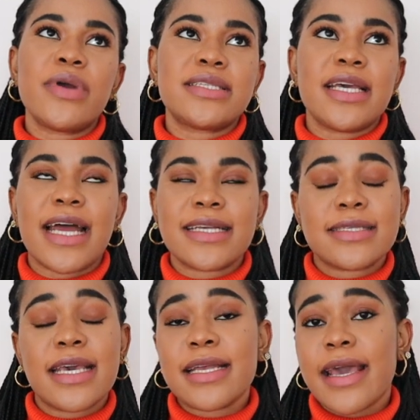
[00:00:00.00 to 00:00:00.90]
always say
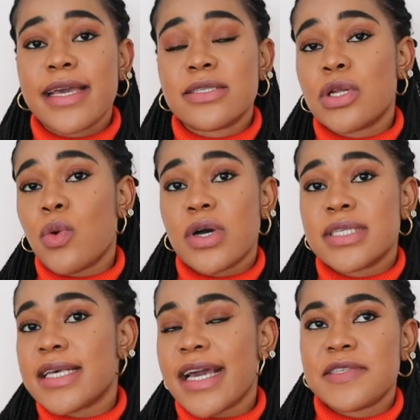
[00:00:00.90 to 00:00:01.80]
that skincare is not a
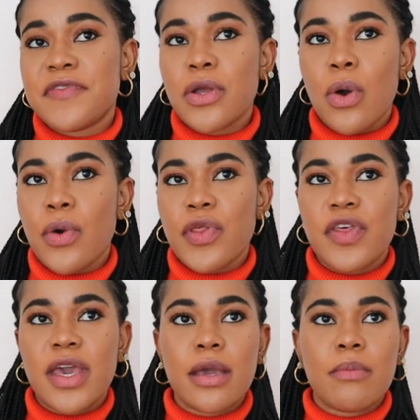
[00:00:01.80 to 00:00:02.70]
one-size-fits-all
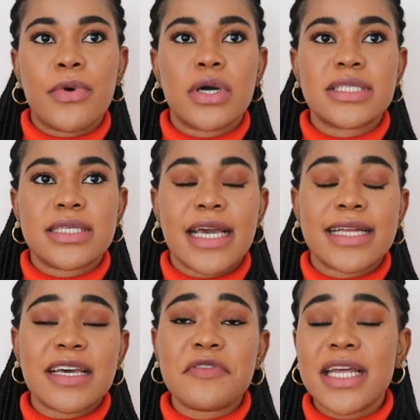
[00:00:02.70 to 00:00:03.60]
thing, but there
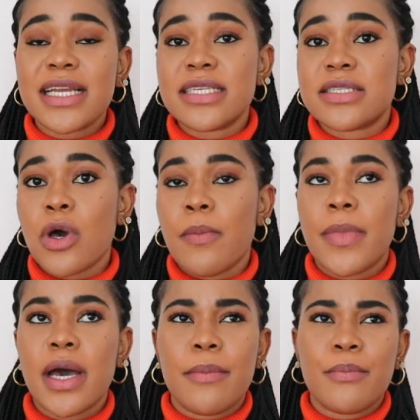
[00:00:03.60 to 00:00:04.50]
are definitely
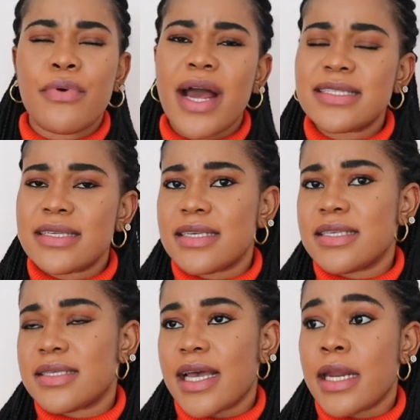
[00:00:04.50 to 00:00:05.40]
some
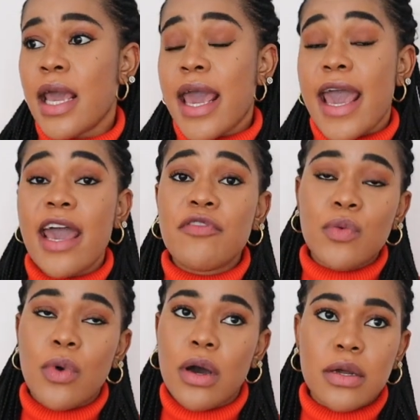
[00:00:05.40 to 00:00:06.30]
practices that
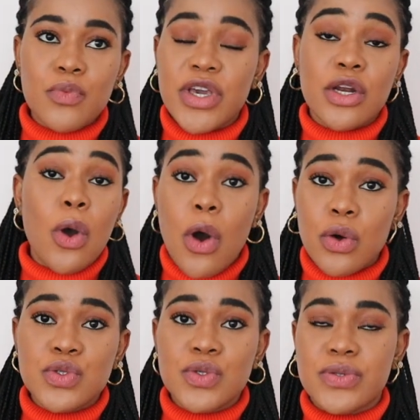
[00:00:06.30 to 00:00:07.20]
everyone, we can
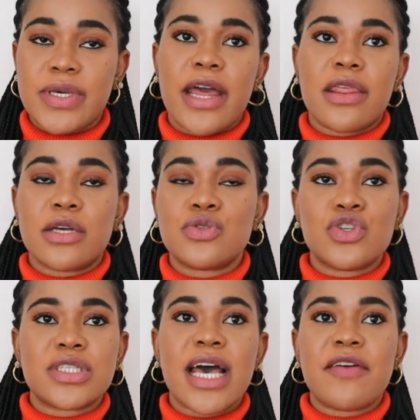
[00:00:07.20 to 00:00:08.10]
all do together to
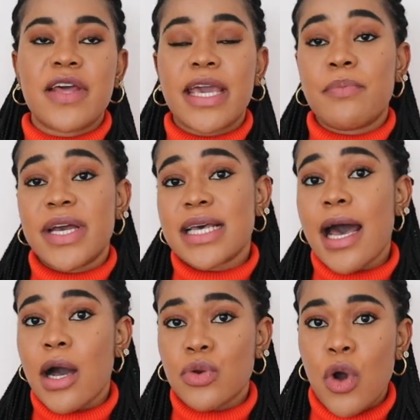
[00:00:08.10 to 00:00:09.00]
just have like a better
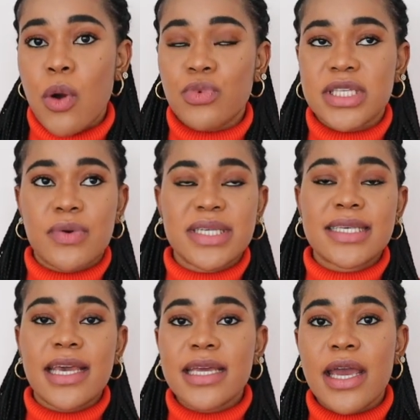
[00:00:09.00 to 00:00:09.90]
outcome with our
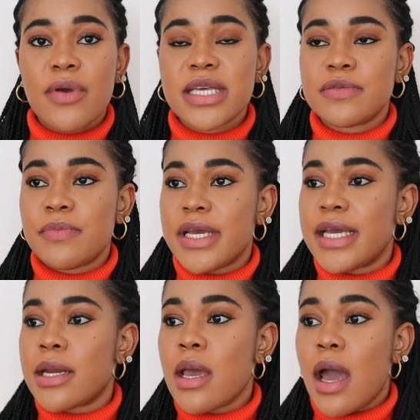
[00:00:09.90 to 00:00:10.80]
skincare
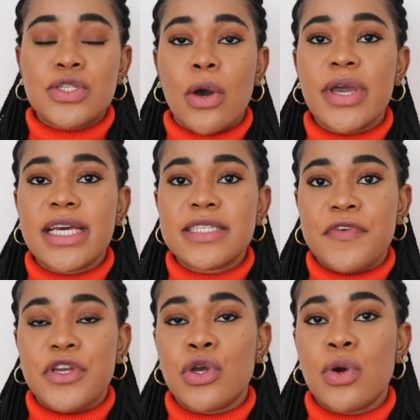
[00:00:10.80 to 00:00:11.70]
regimen. So in this
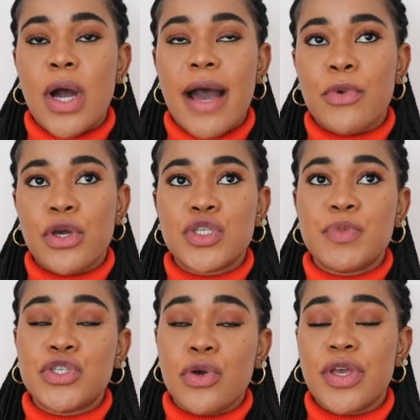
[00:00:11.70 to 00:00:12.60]
video, I'm going to
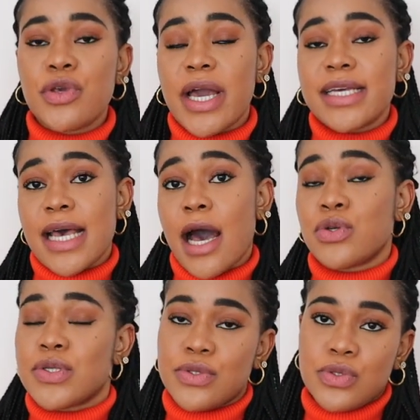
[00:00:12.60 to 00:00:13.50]
be showing you guys
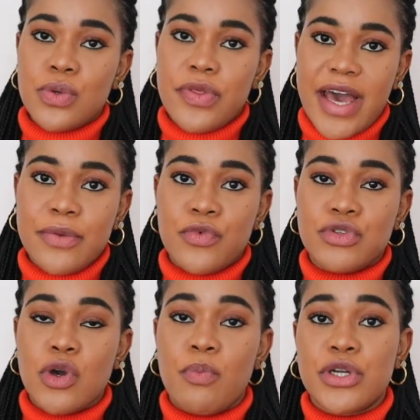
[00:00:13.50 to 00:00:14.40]
how to do that
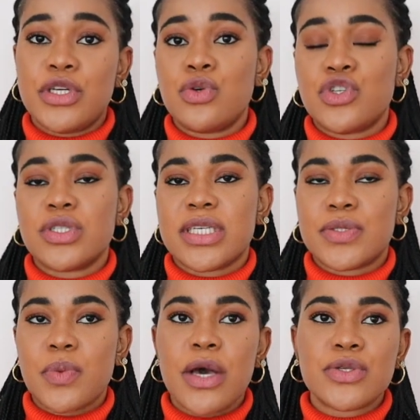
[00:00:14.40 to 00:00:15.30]
with your body lotions
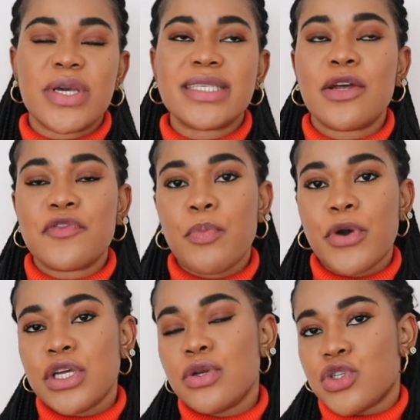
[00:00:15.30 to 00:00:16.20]
as well. So instead of your
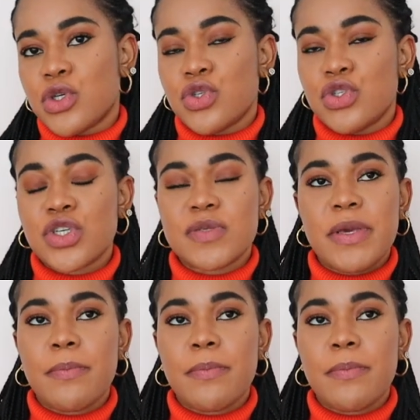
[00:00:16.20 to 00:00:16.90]
body lotions, you just